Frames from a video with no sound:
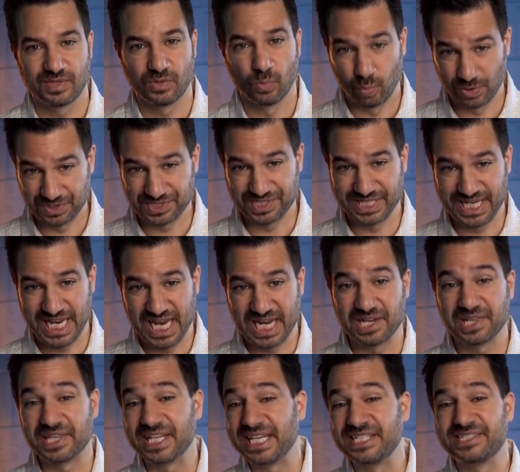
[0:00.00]
Once
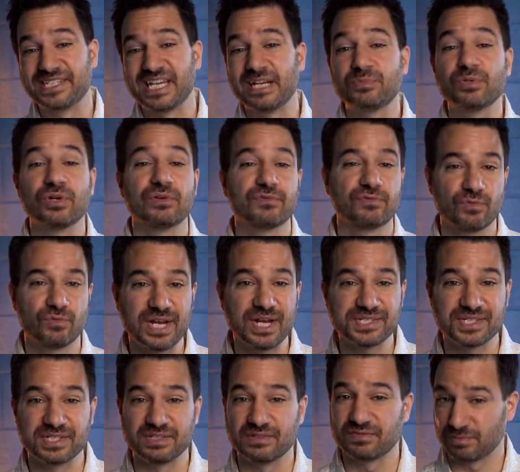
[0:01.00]
again, the example of
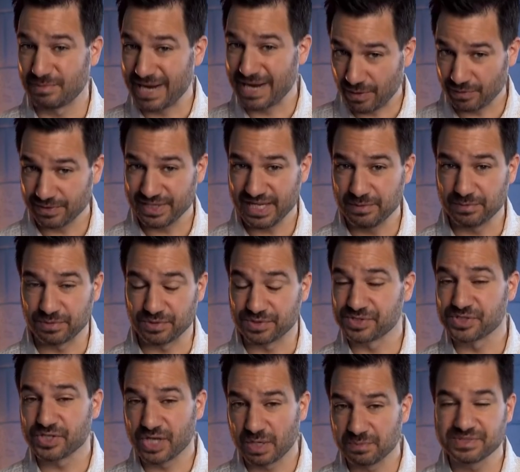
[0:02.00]
resting from our
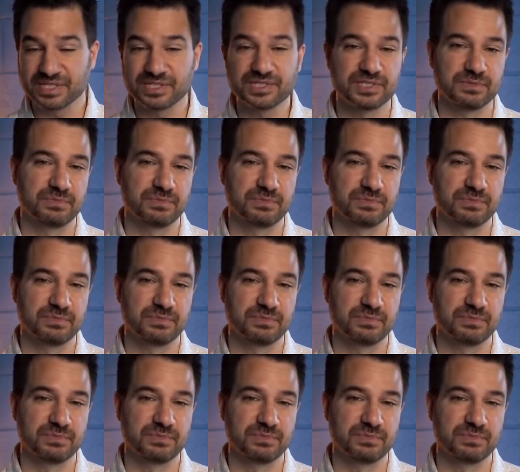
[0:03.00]
labors comes into